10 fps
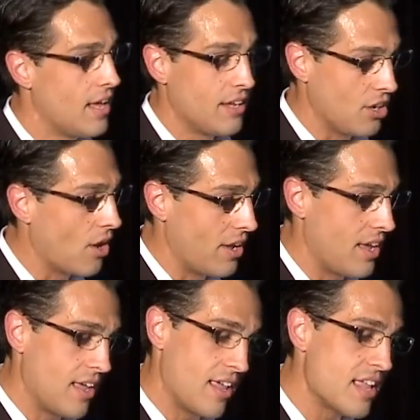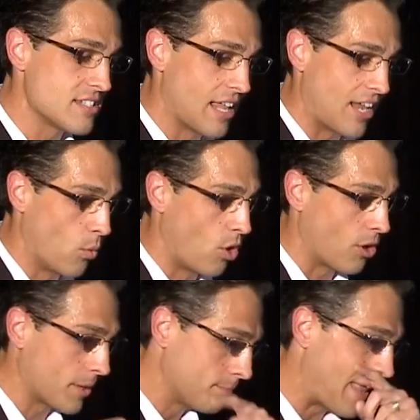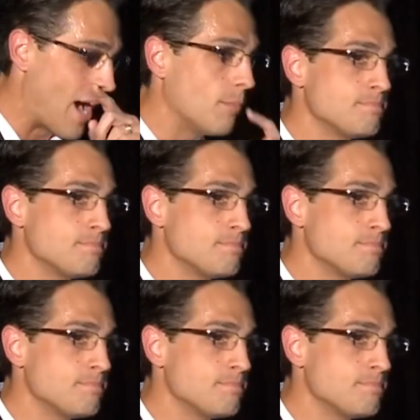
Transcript: it's a lot of work. Now,